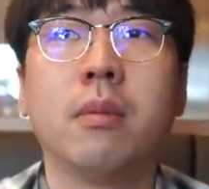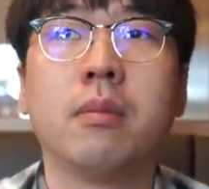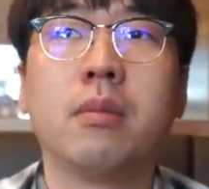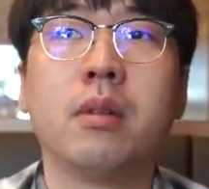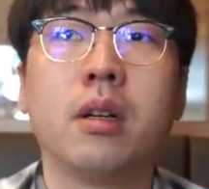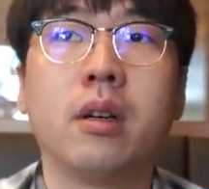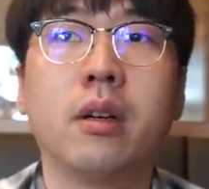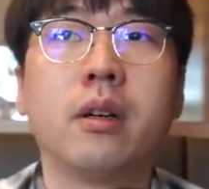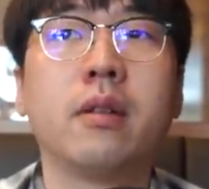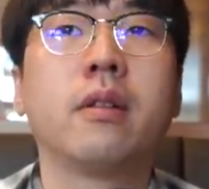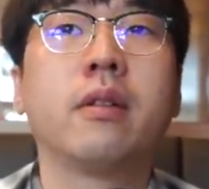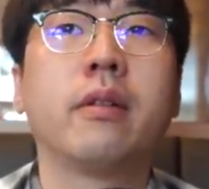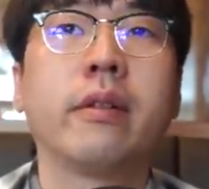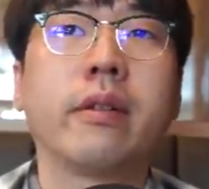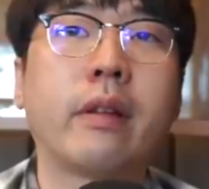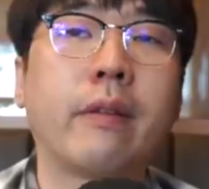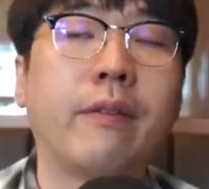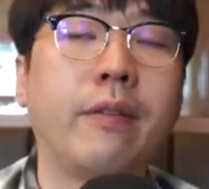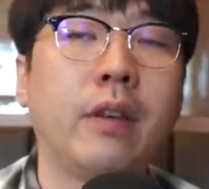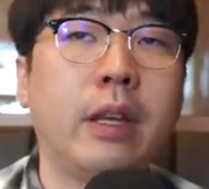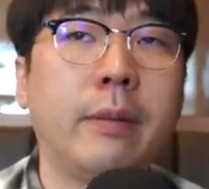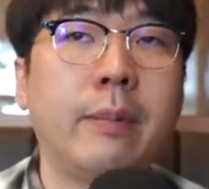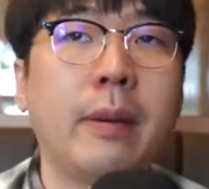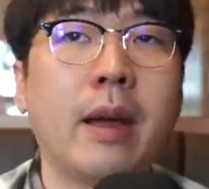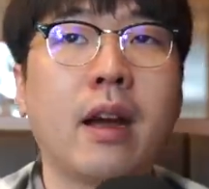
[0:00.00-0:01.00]
But the
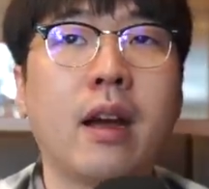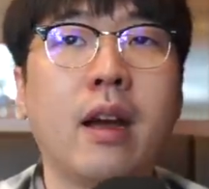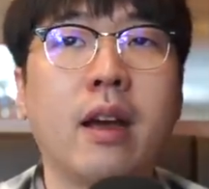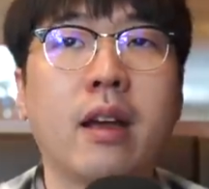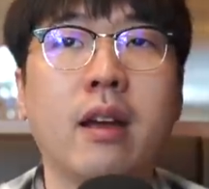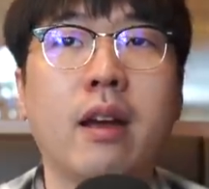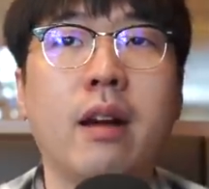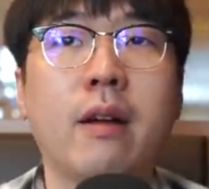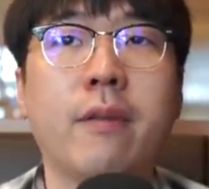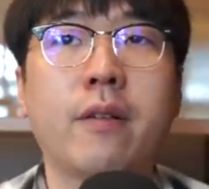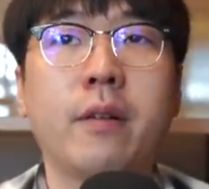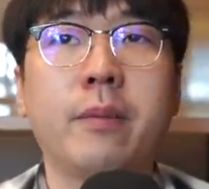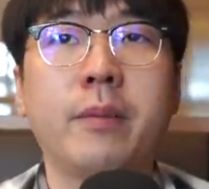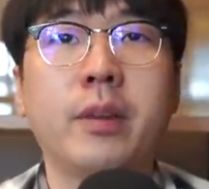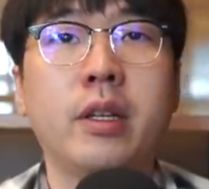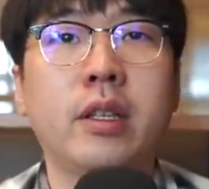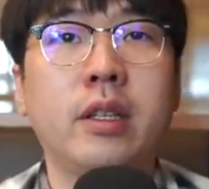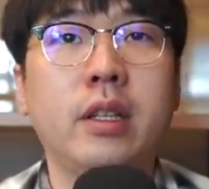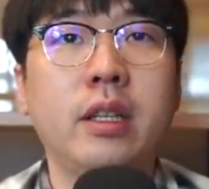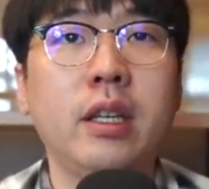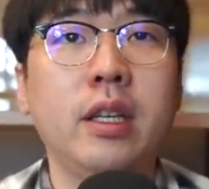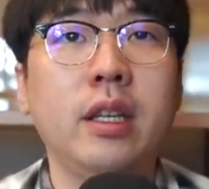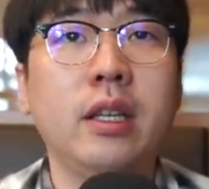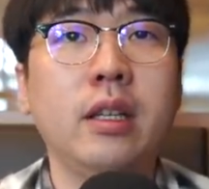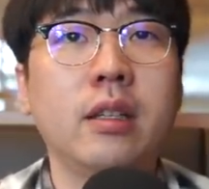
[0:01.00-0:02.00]
feedback I got from the
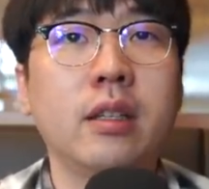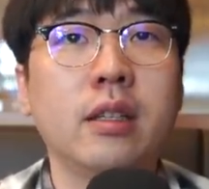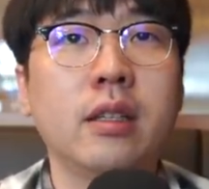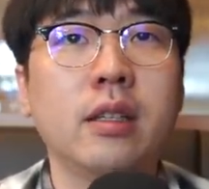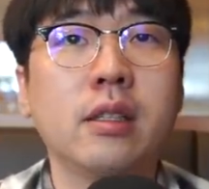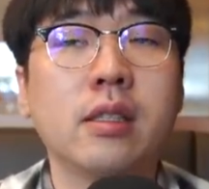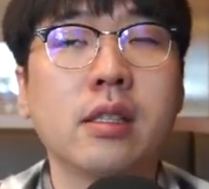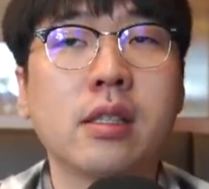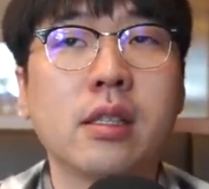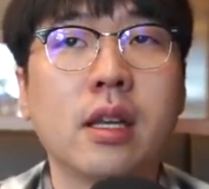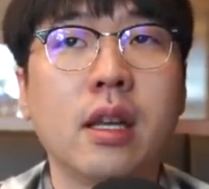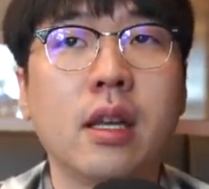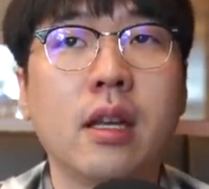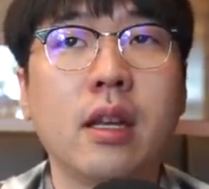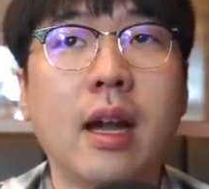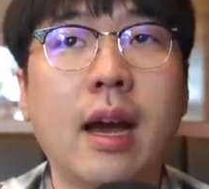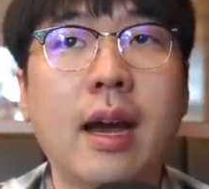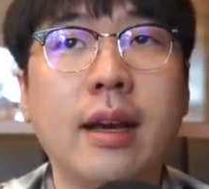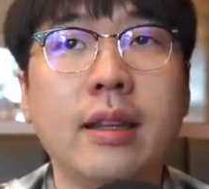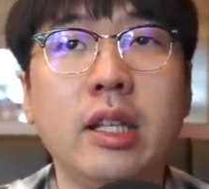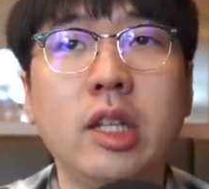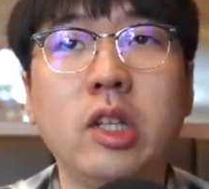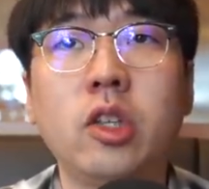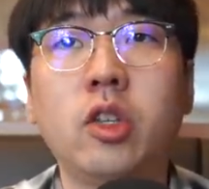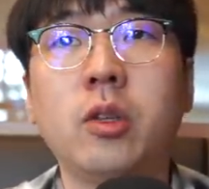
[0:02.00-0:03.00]
Heen is that
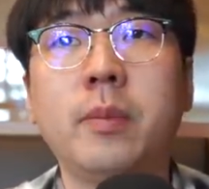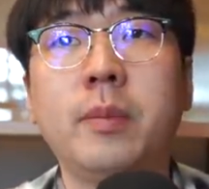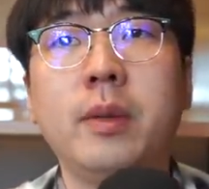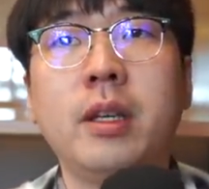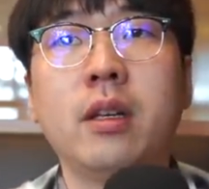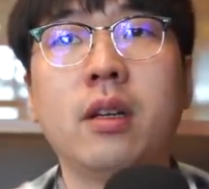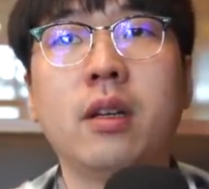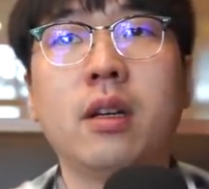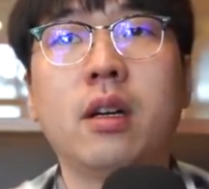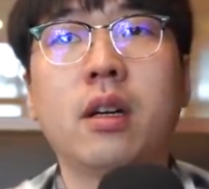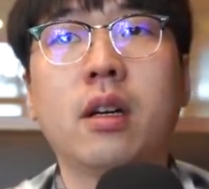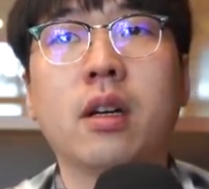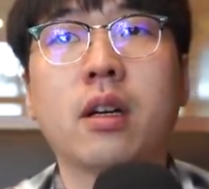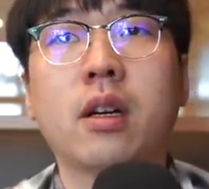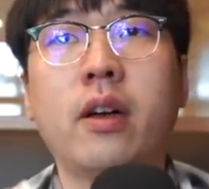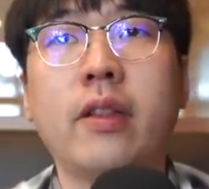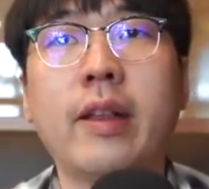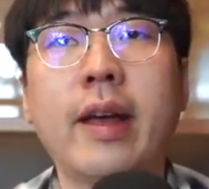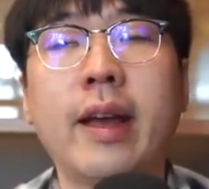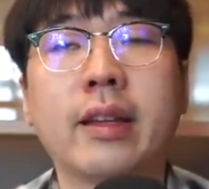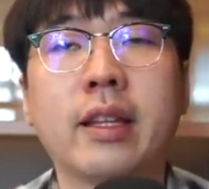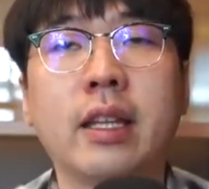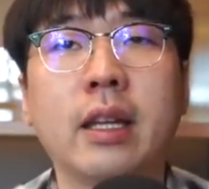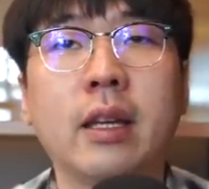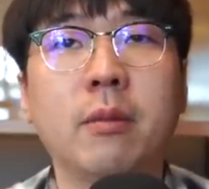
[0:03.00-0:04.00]
I need to be a
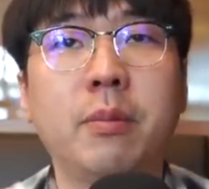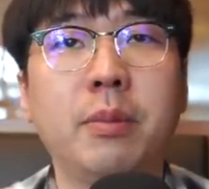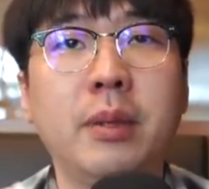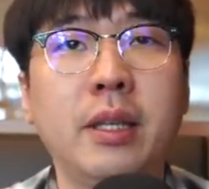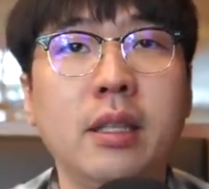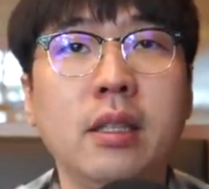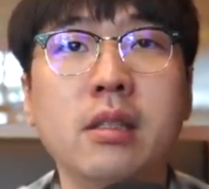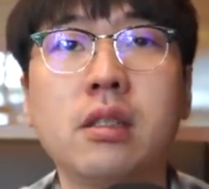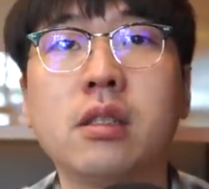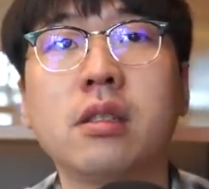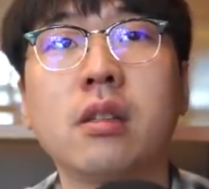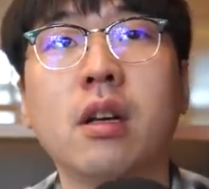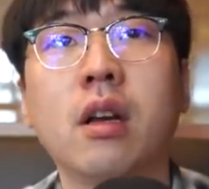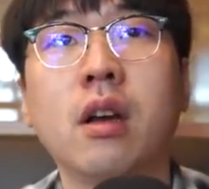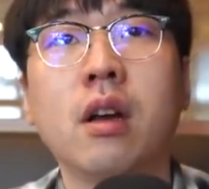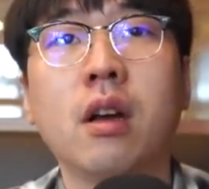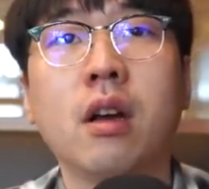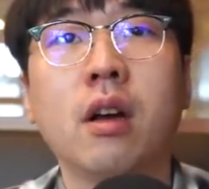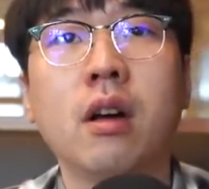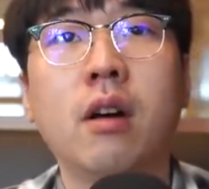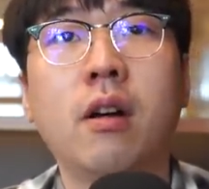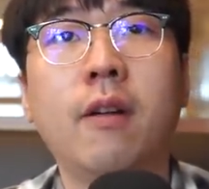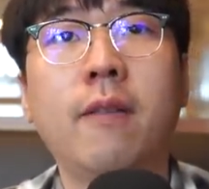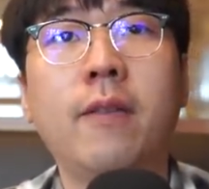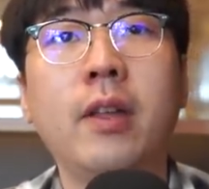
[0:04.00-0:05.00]
connecting piece
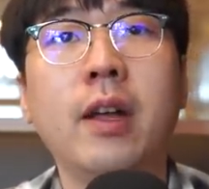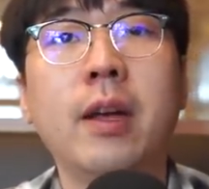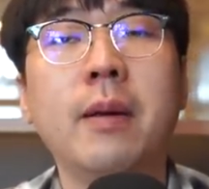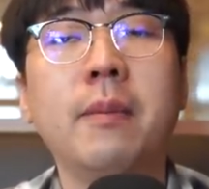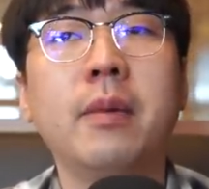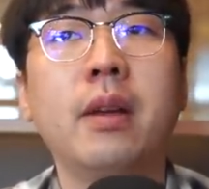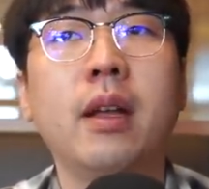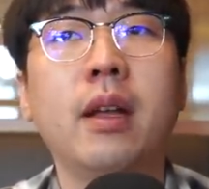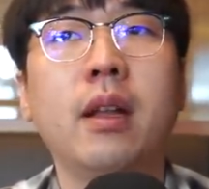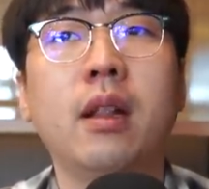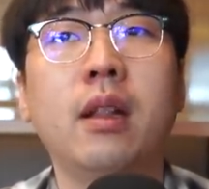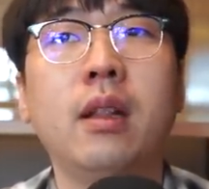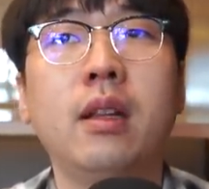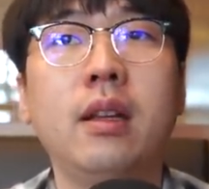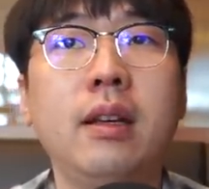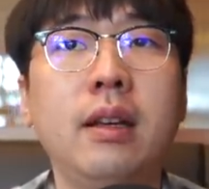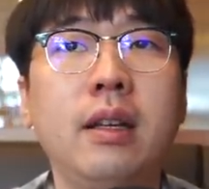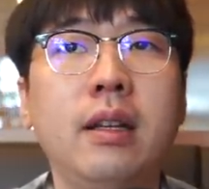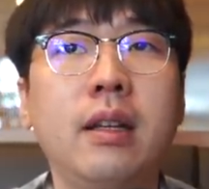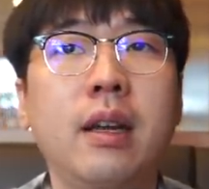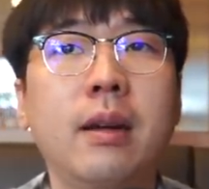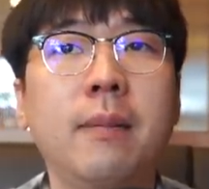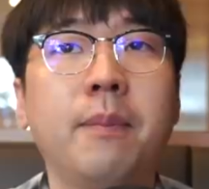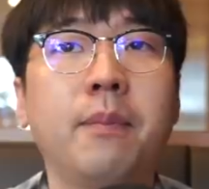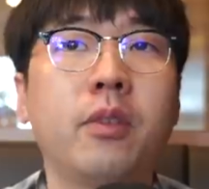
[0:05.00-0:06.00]
of them and
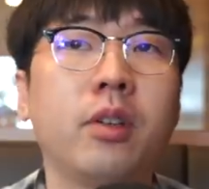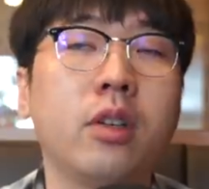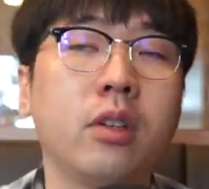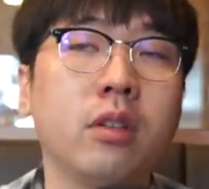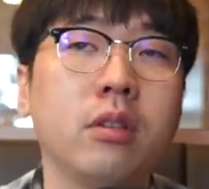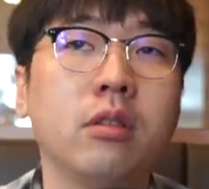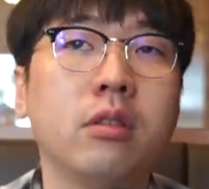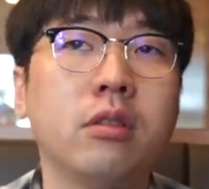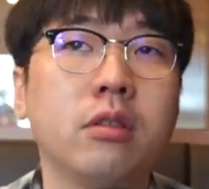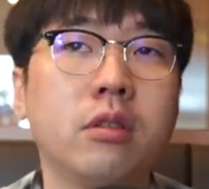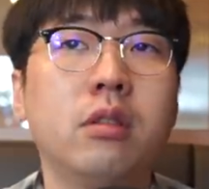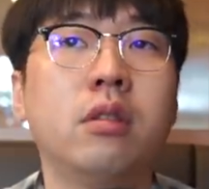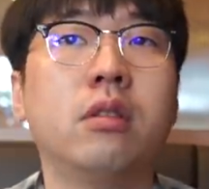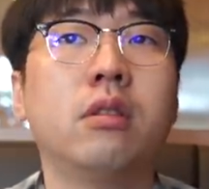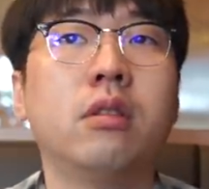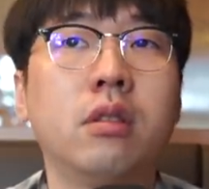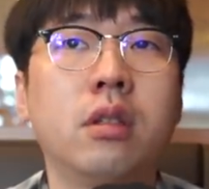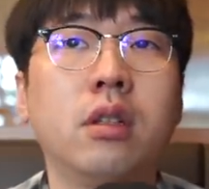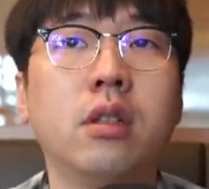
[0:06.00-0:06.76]
lead them to,